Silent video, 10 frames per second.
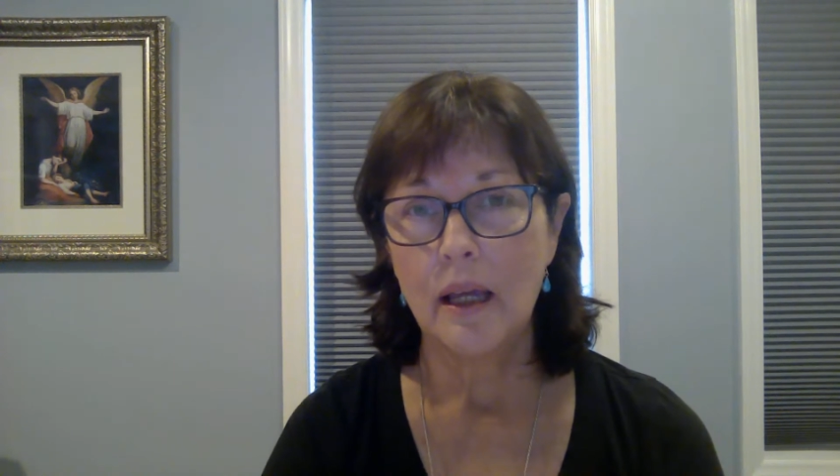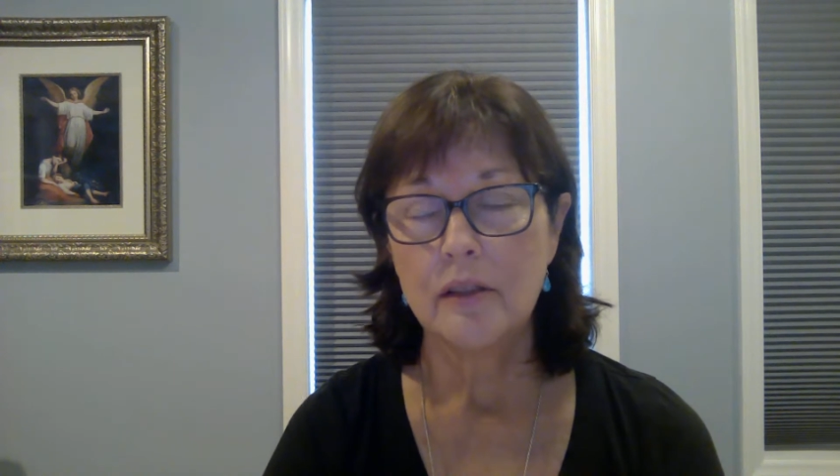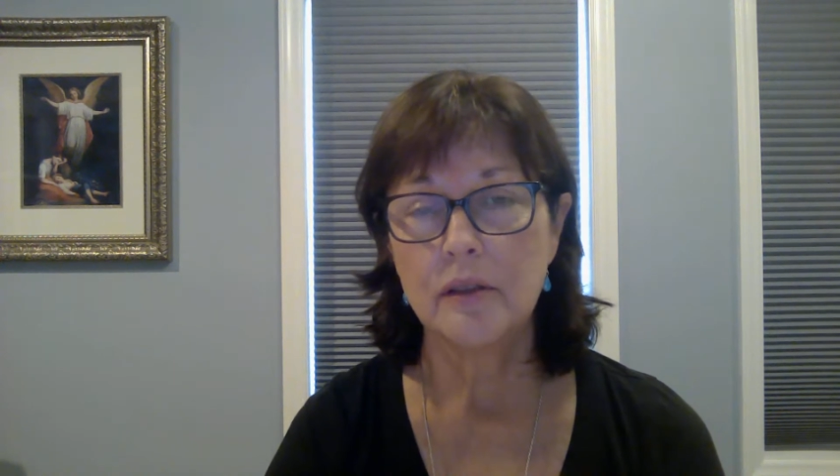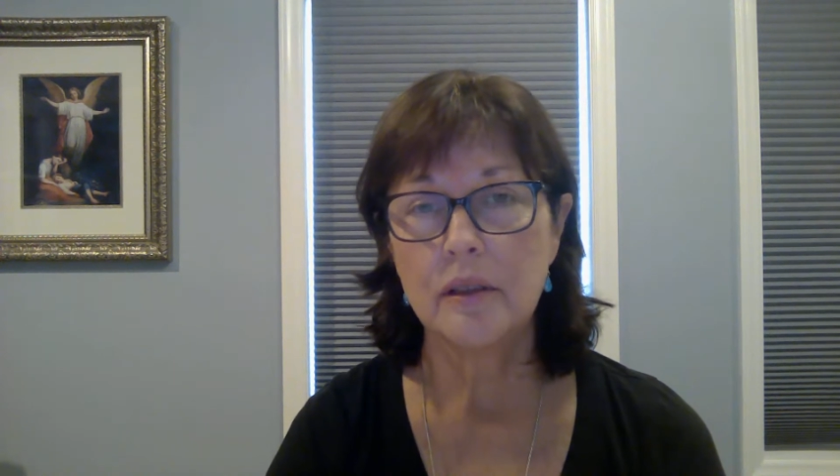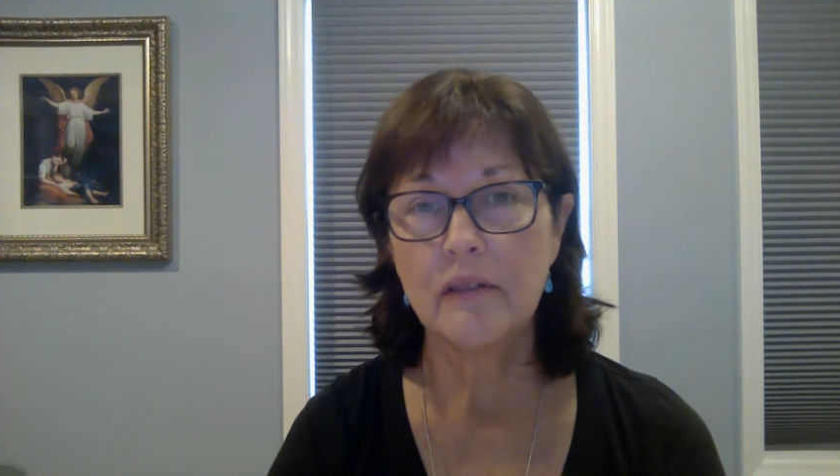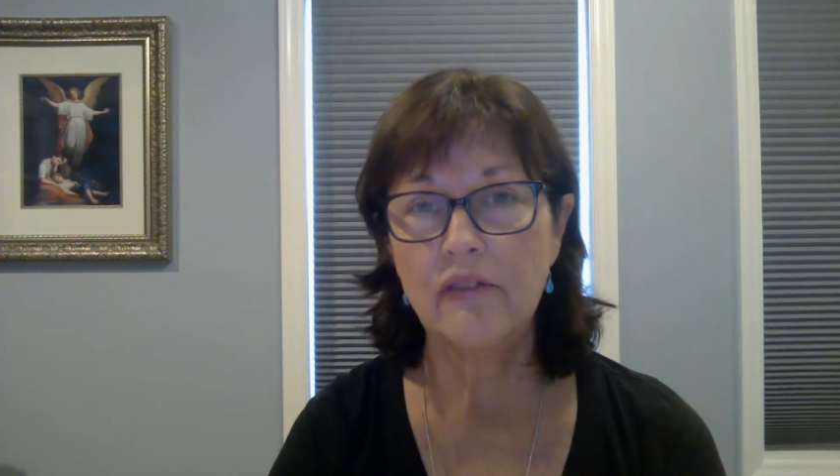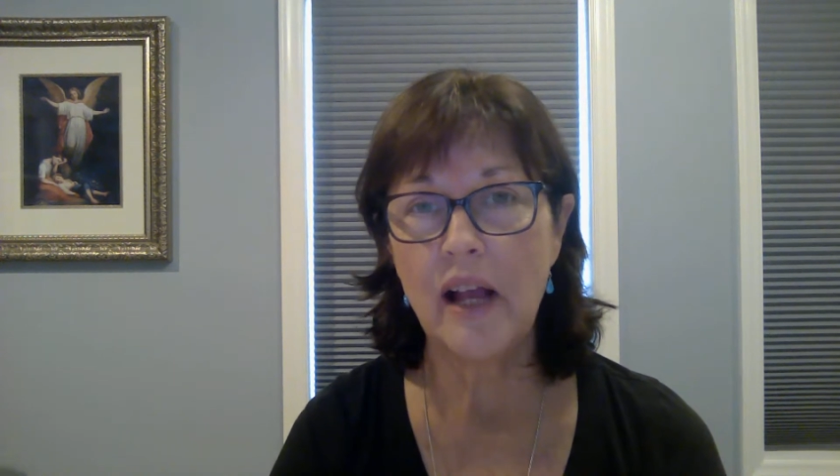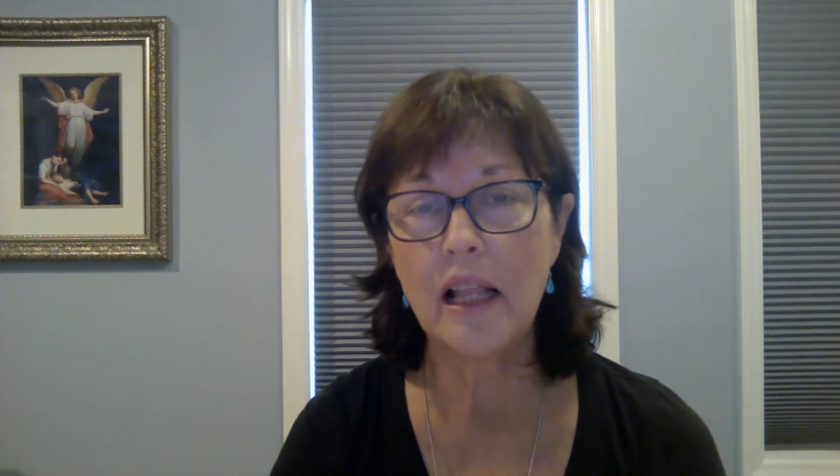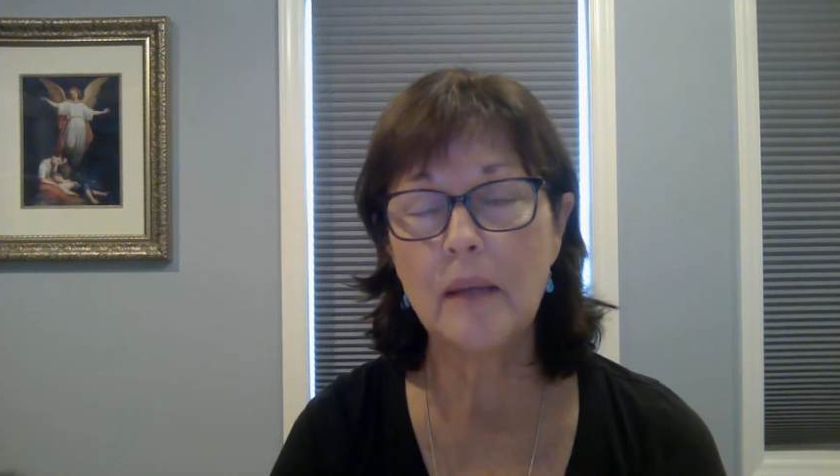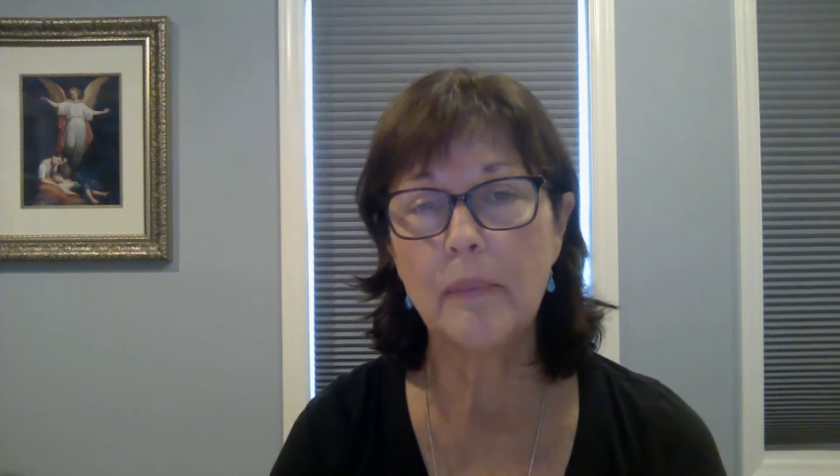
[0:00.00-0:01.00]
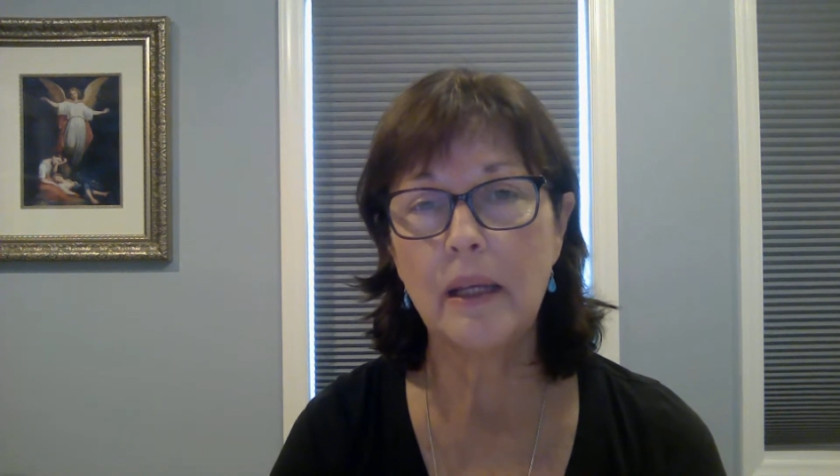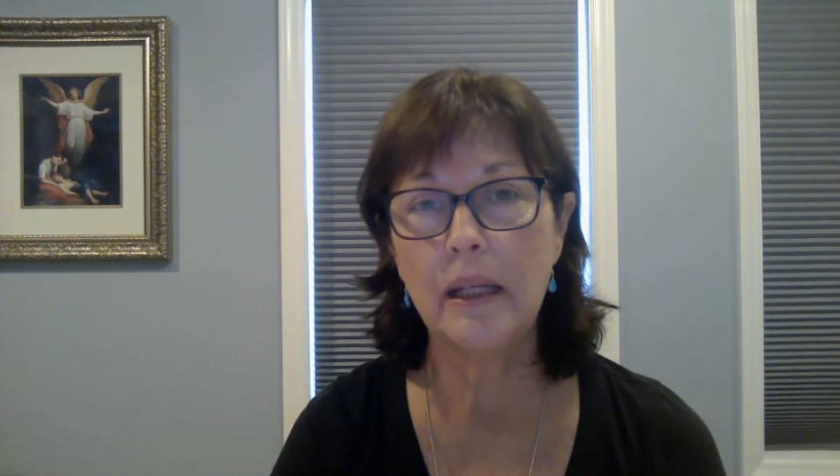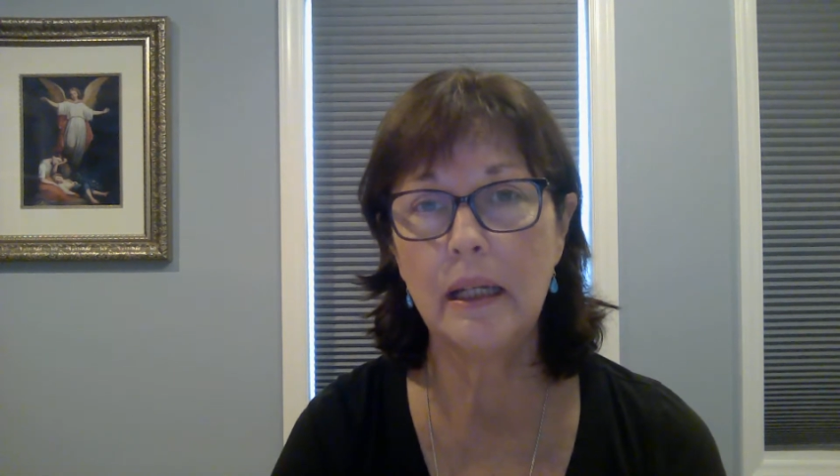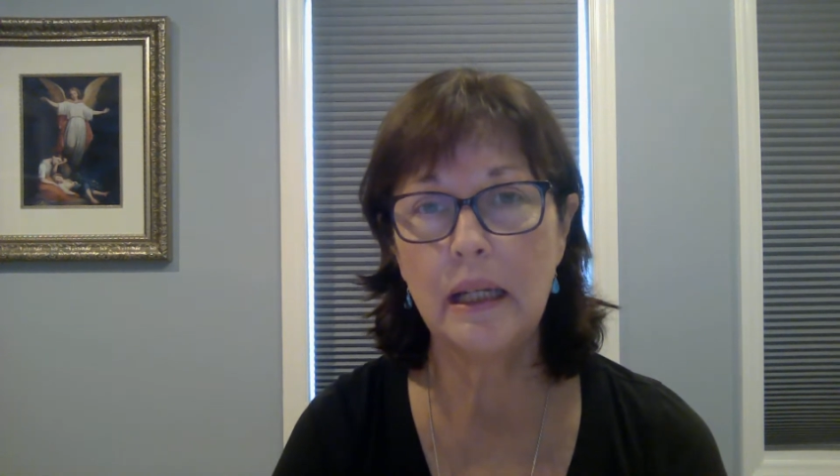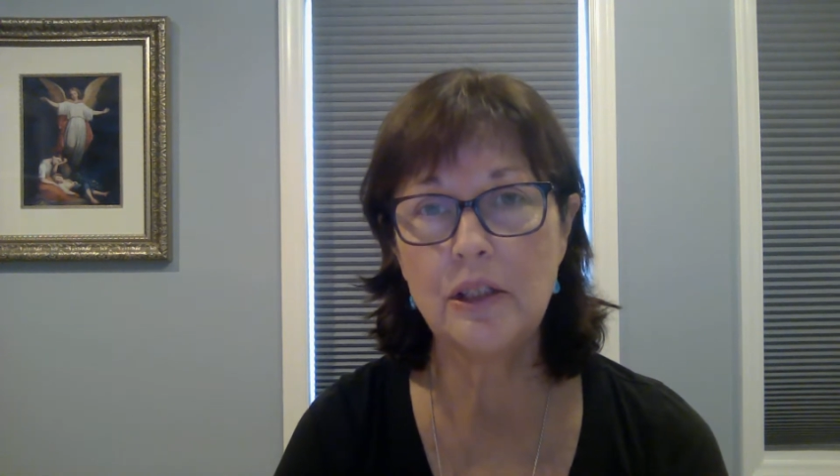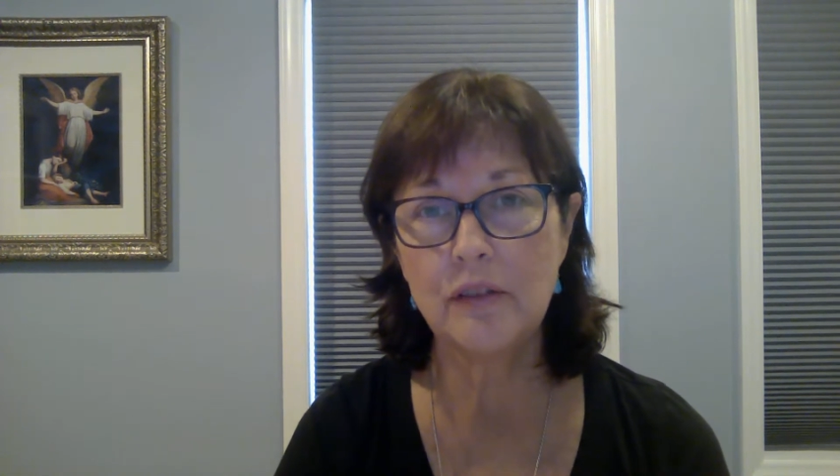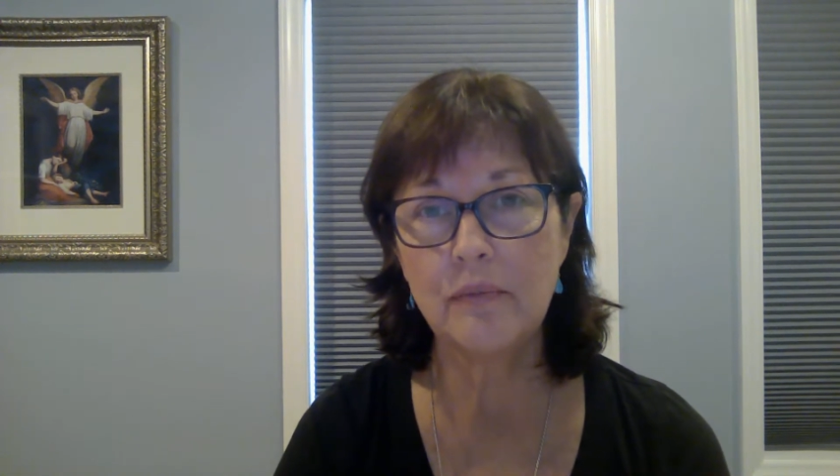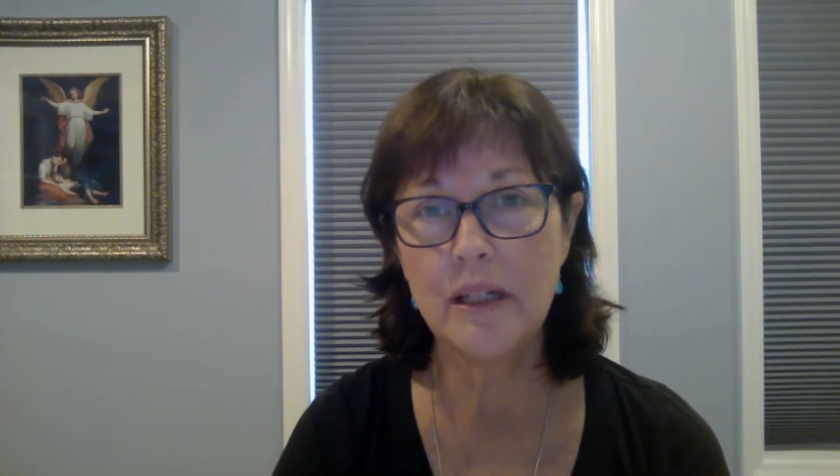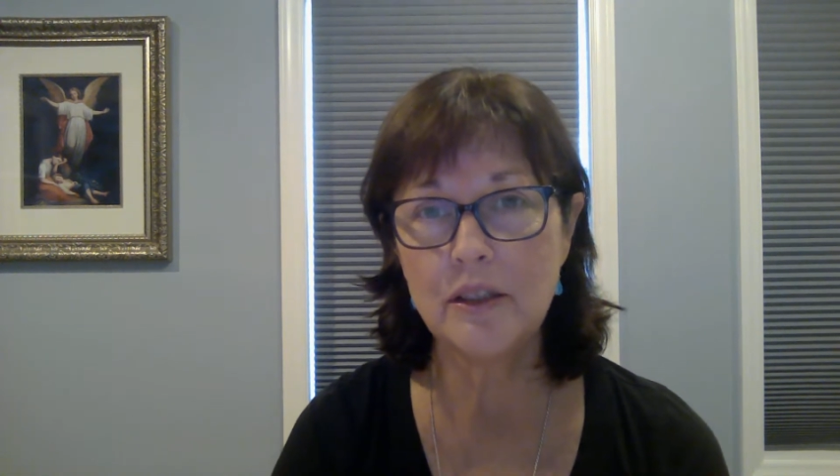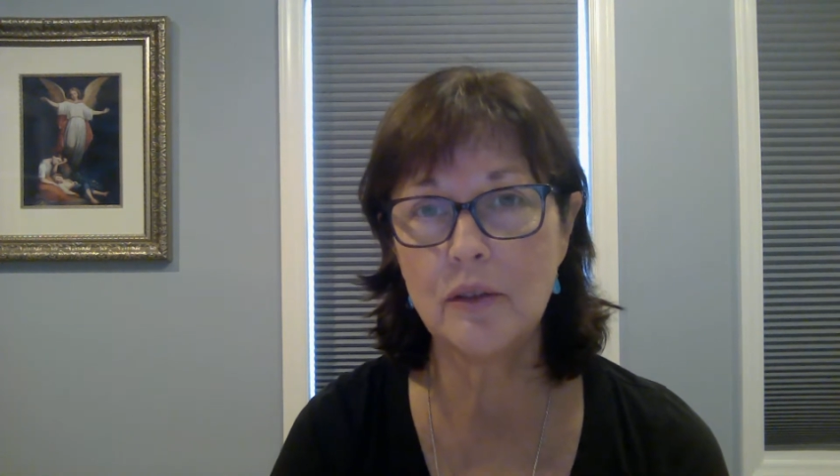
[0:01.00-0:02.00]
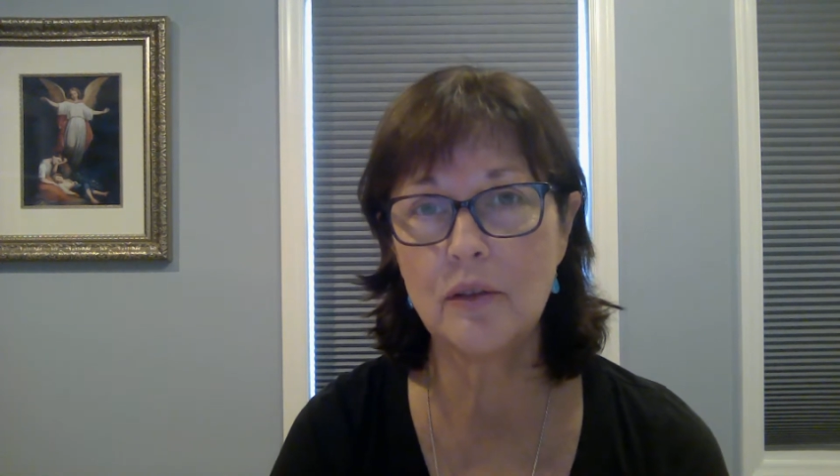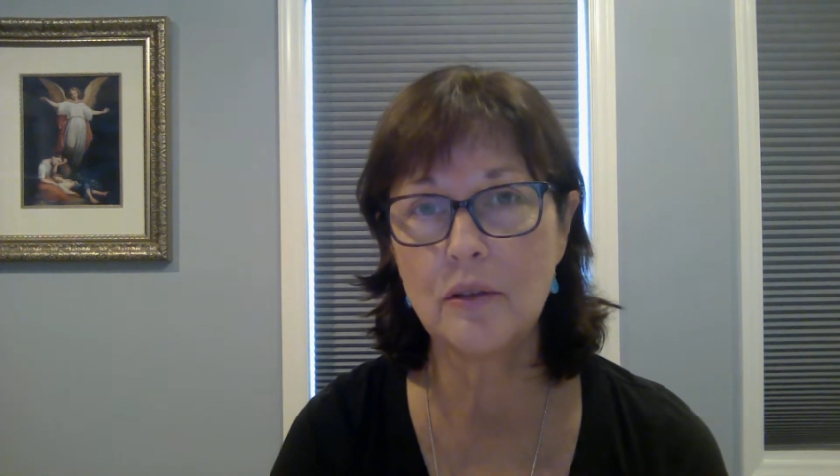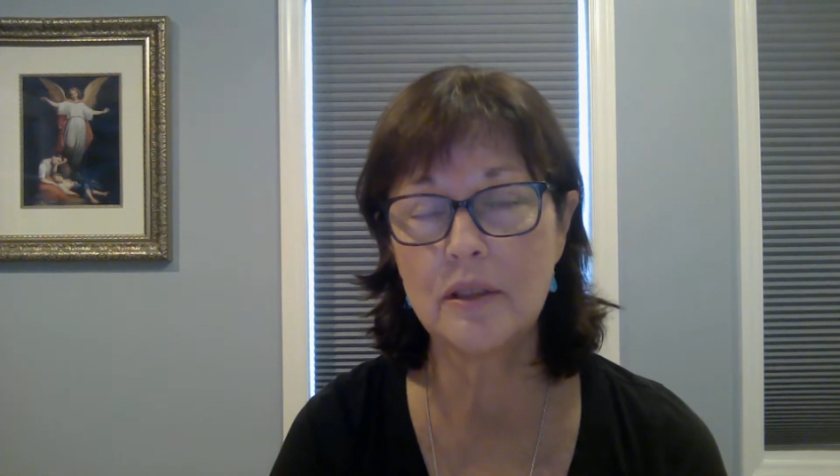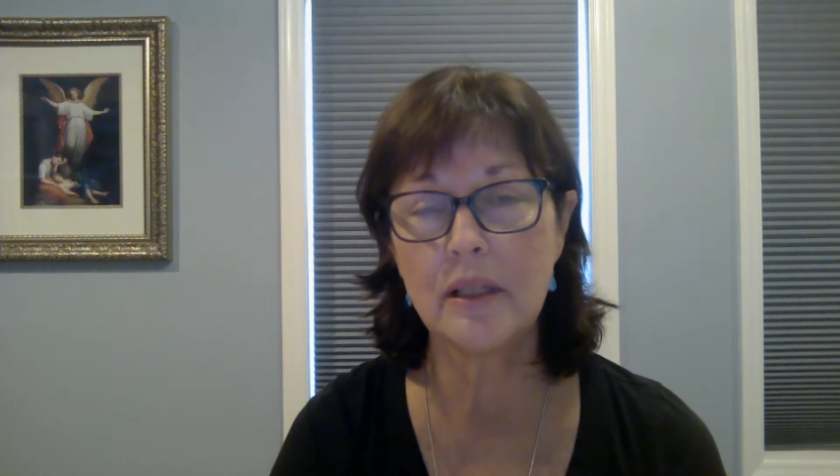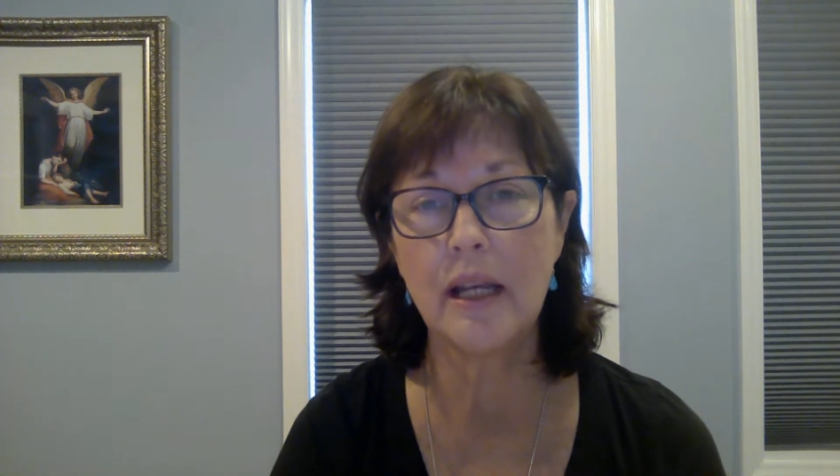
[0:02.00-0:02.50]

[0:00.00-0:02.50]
to develop in each of my students